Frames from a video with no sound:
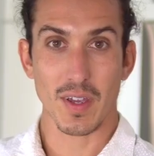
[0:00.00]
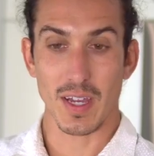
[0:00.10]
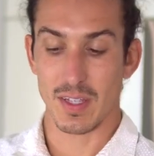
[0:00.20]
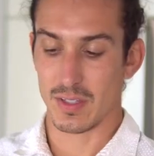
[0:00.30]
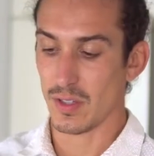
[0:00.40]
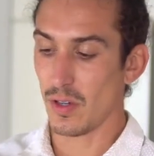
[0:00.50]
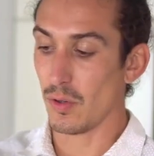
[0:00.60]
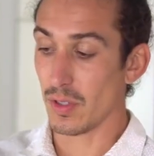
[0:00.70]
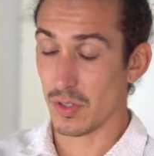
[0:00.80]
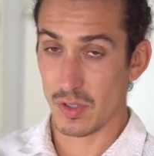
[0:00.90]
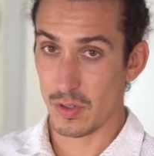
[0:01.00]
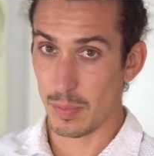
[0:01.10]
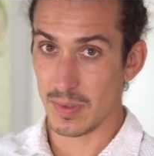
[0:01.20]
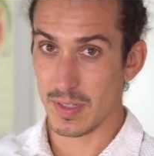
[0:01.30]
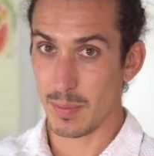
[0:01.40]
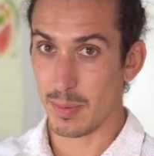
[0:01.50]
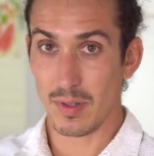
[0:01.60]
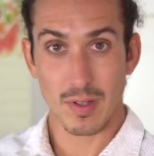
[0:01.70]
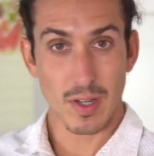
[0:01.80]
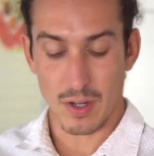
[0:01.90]
Okay, so super
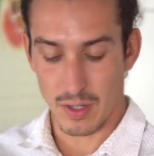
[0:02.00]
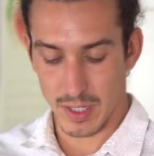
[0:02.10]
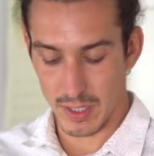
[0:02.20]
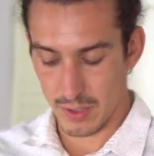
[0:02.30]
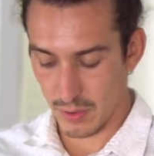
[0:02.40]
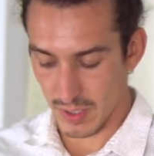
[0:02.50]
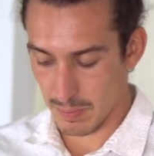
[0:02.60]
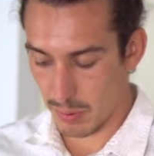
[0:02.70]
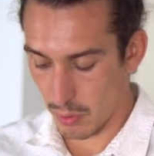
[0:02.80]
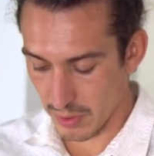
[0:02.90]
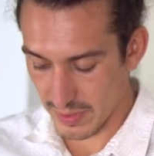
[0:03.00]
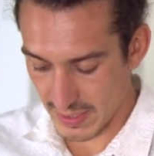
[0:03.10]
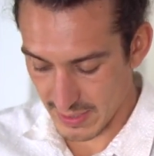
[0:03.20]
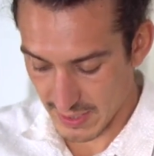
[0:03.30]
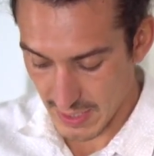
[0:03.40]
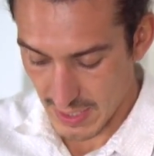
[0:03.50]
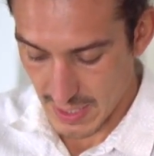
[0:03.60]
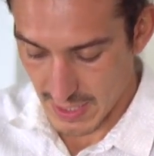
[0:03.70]
simple. All you gotta do is pour these